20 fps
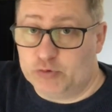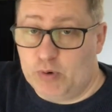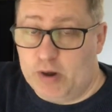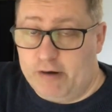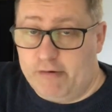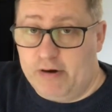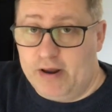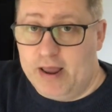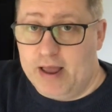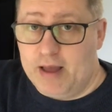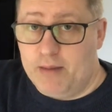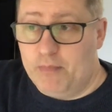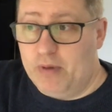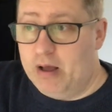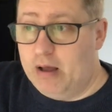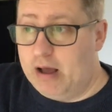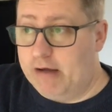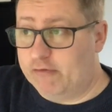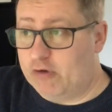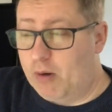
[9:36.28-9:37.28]
I am.
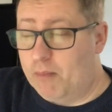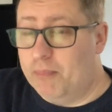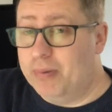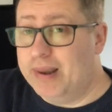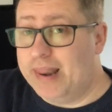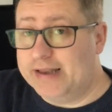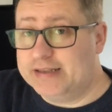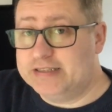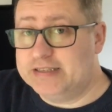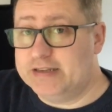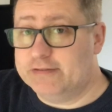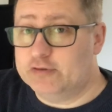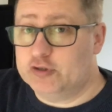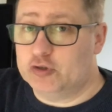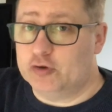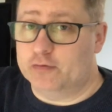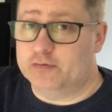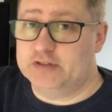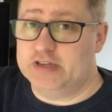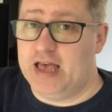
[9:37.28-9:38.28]
I've got plenty of
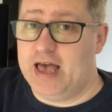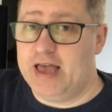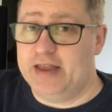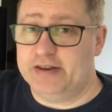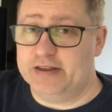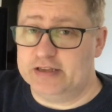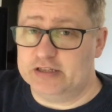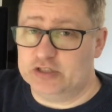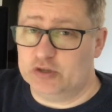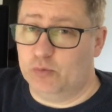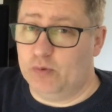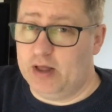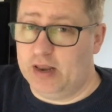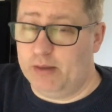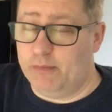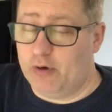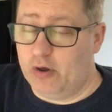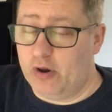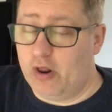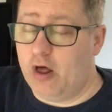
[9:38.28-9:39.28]
stuff to edit, so while
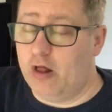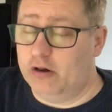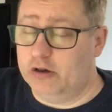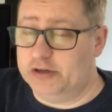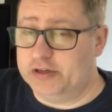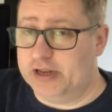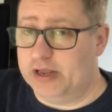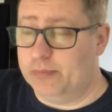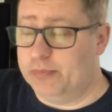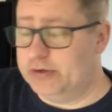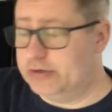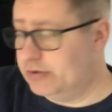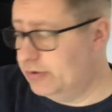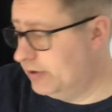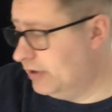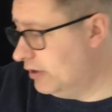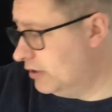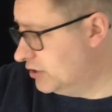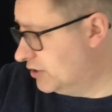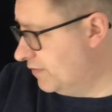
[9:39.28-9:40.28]
I'm on holiday I'll be doing
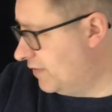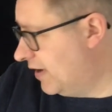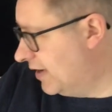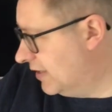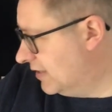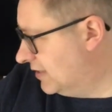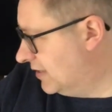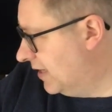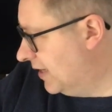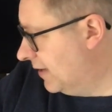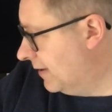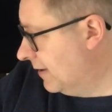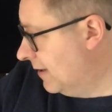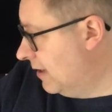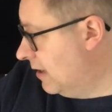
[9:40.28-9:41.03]
lots of editing.